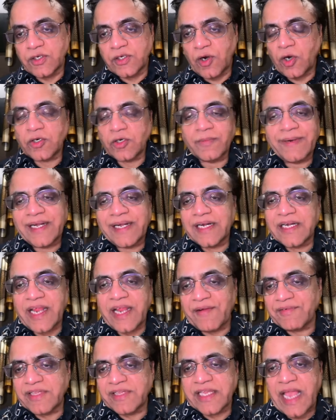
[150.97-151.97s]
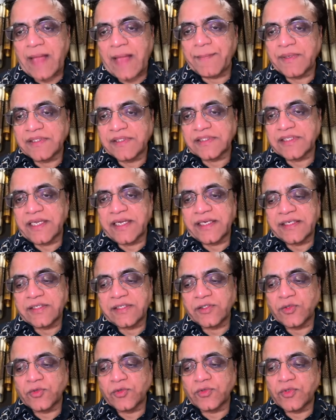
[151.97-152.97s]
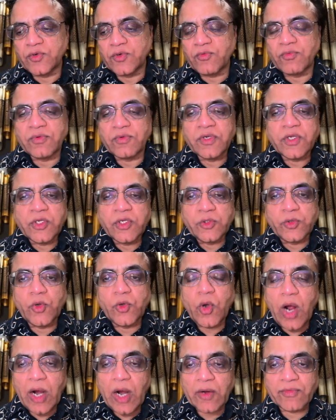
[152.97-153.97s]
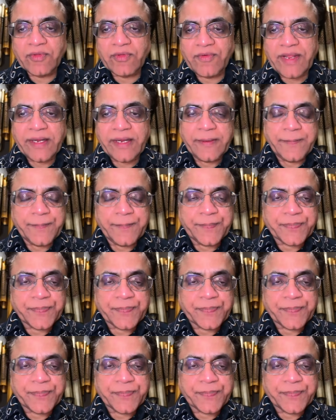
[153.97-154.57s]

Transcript: Automatically everything happens, right? You go out of the way.